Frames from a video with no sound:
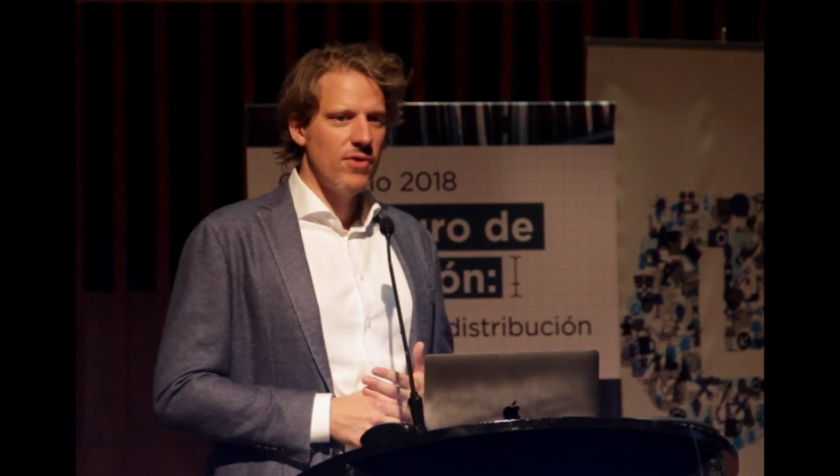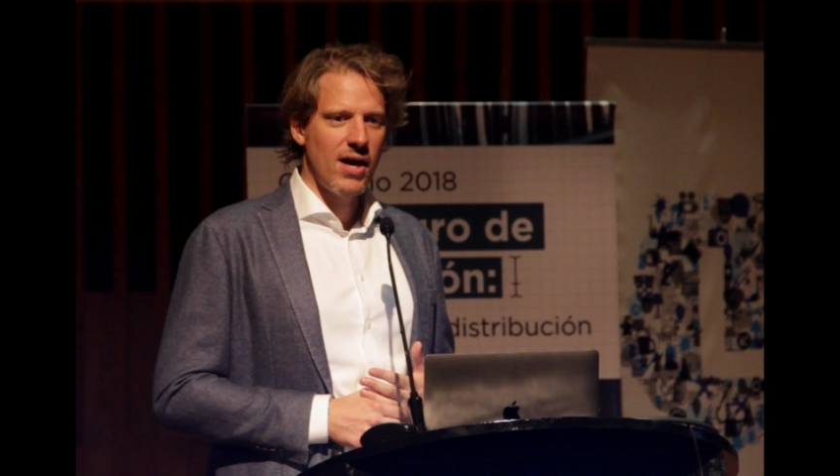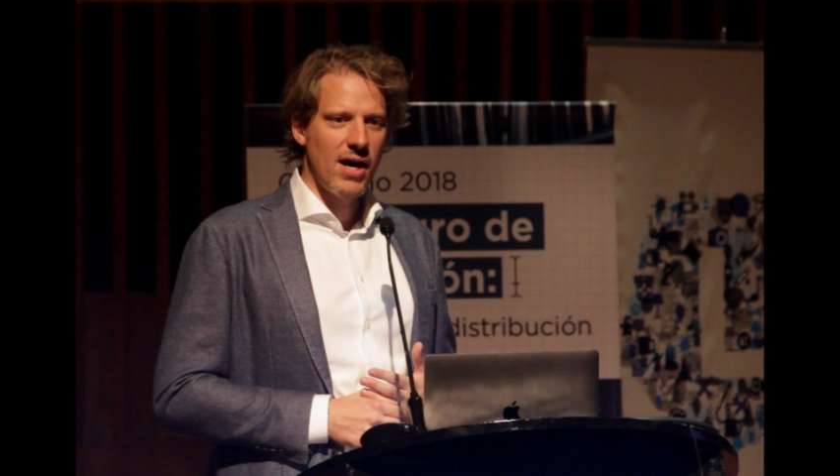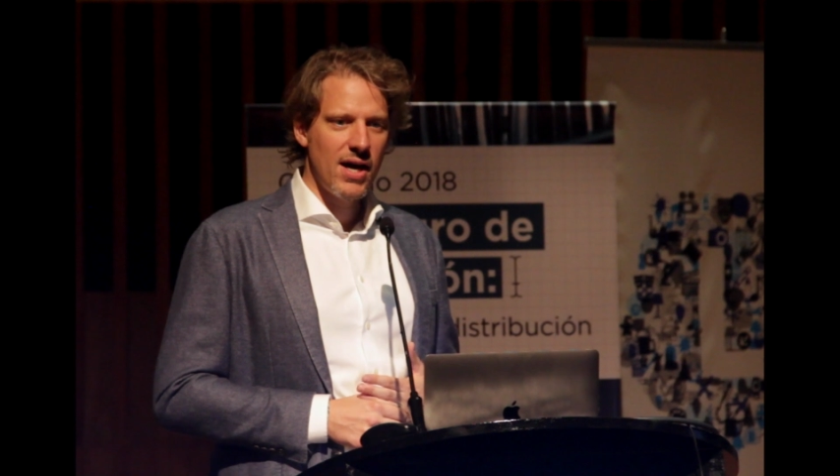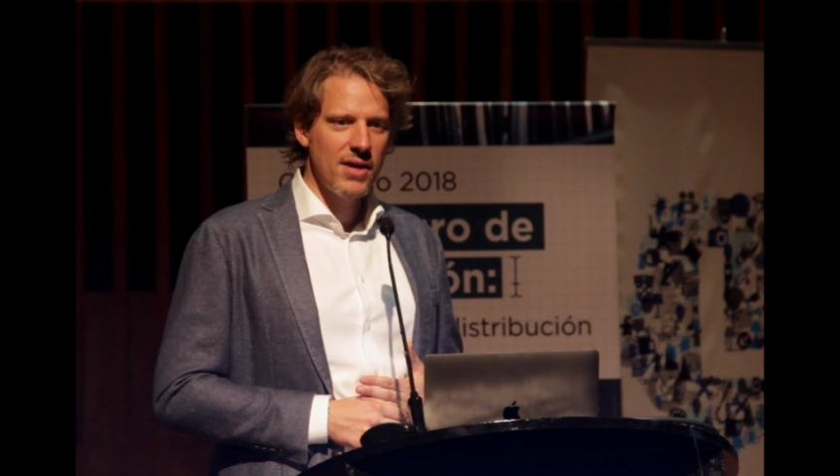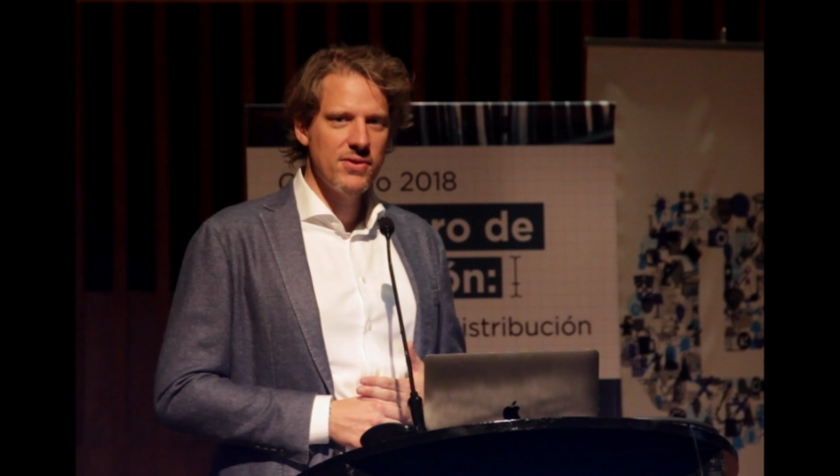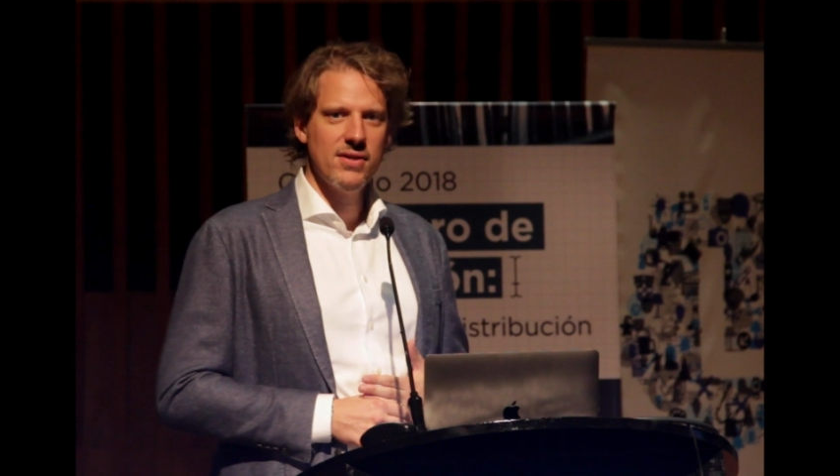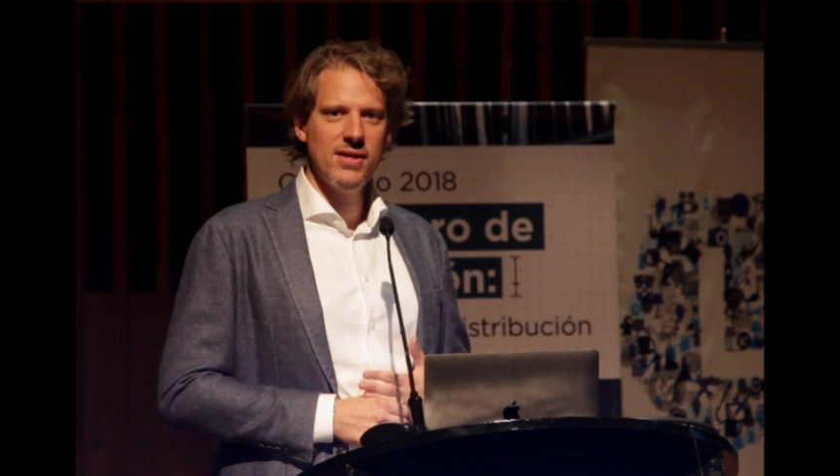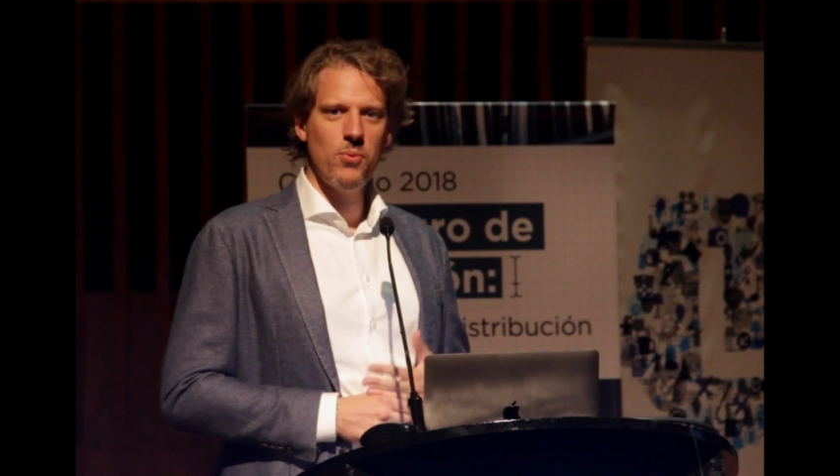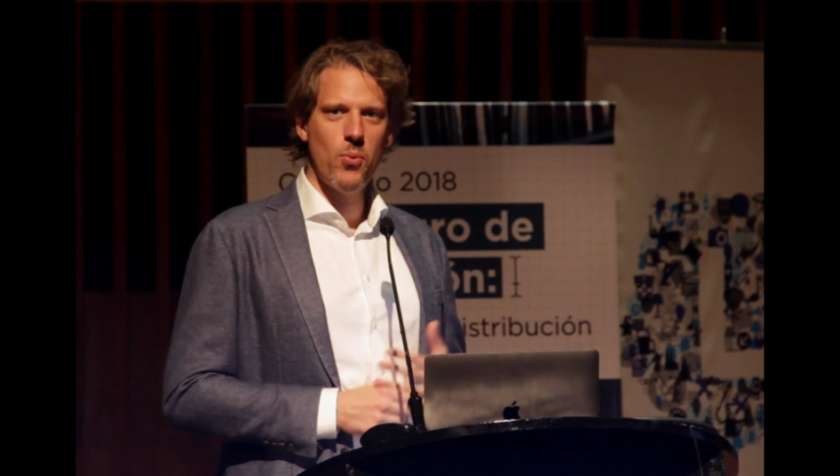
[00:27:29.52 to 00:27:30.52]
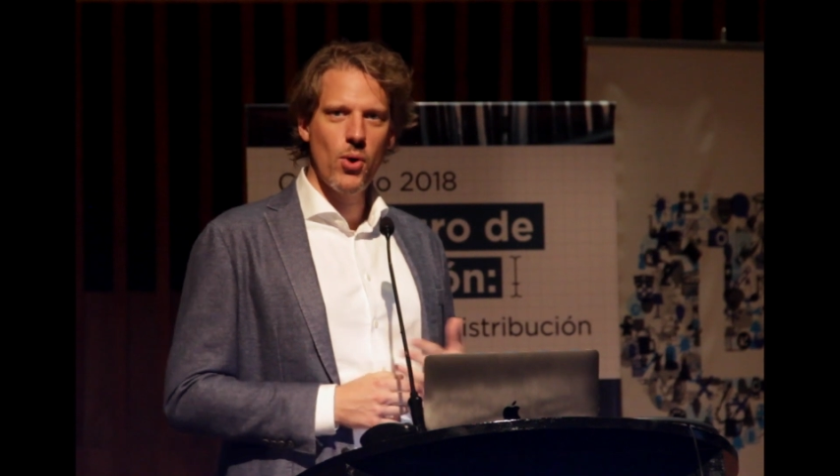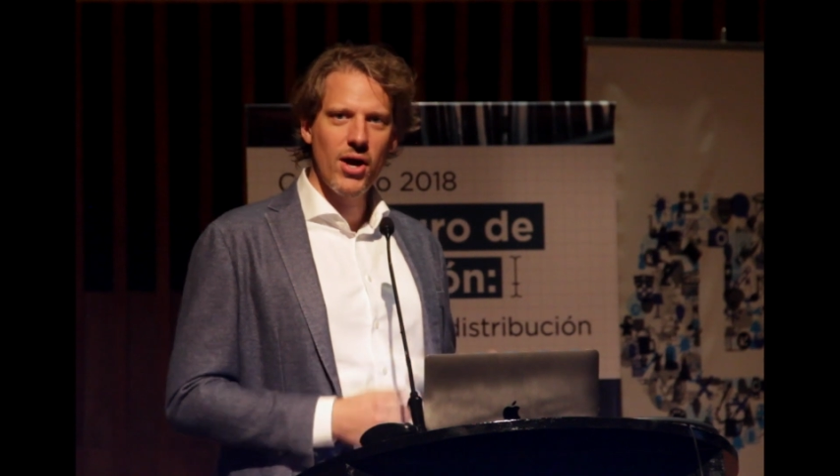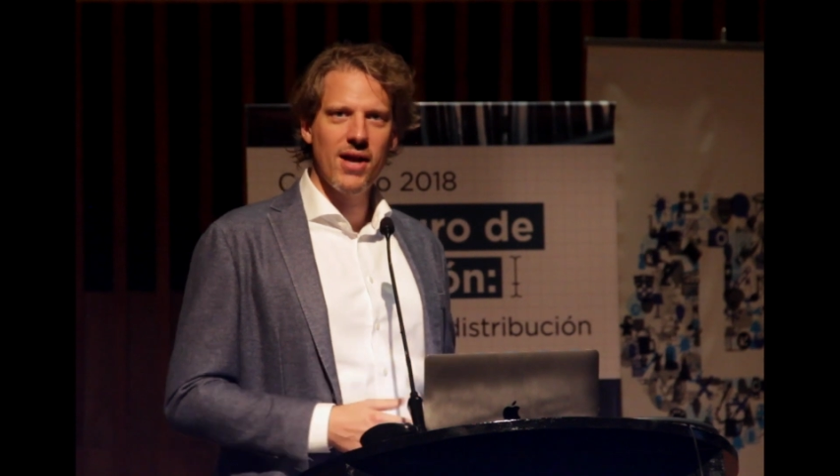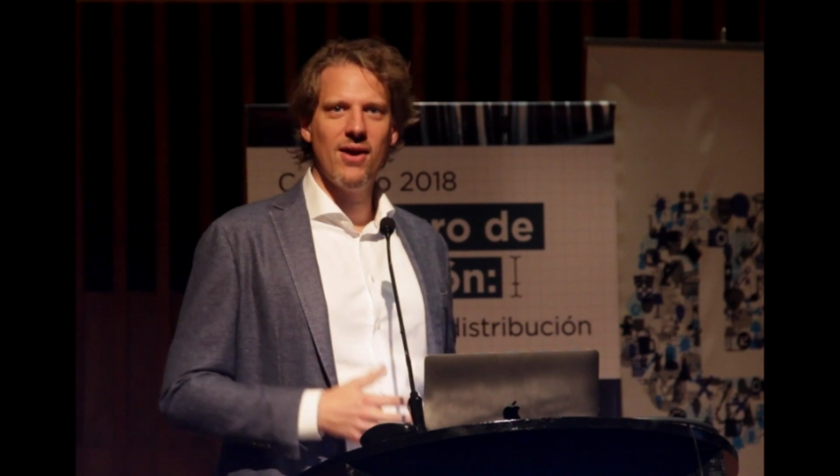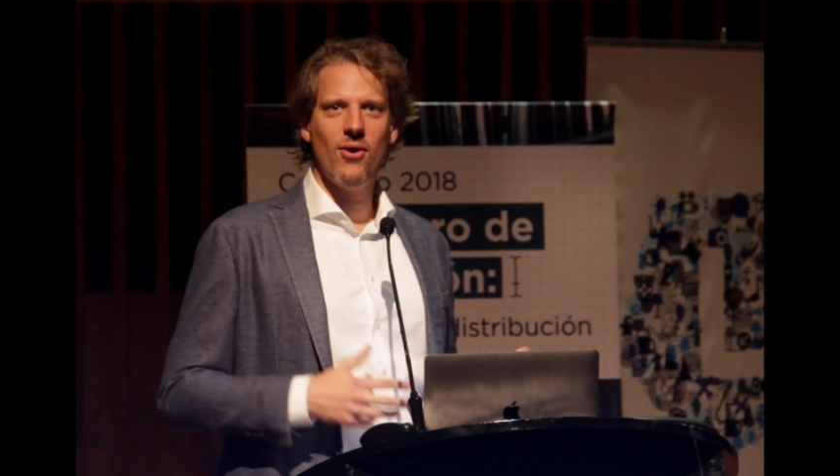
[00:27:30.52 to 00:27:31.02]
hardly working